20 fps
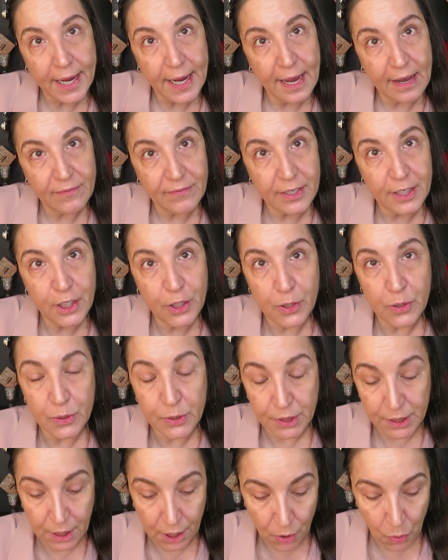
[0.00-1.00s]
haven't
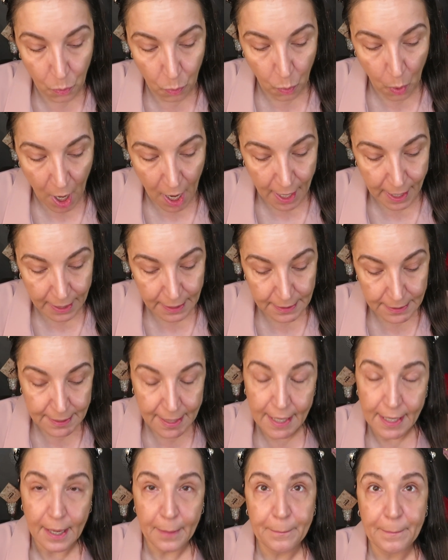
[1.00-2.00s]
used in a while,
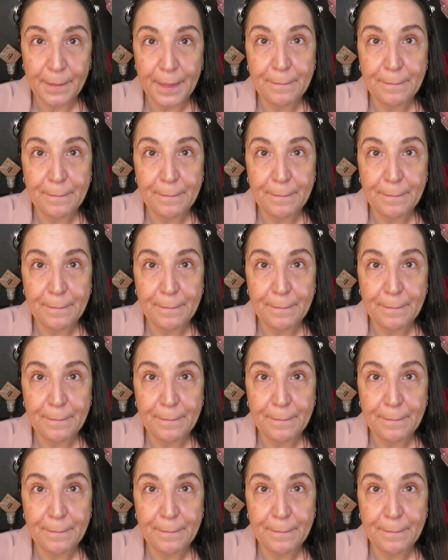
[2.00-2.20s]
and a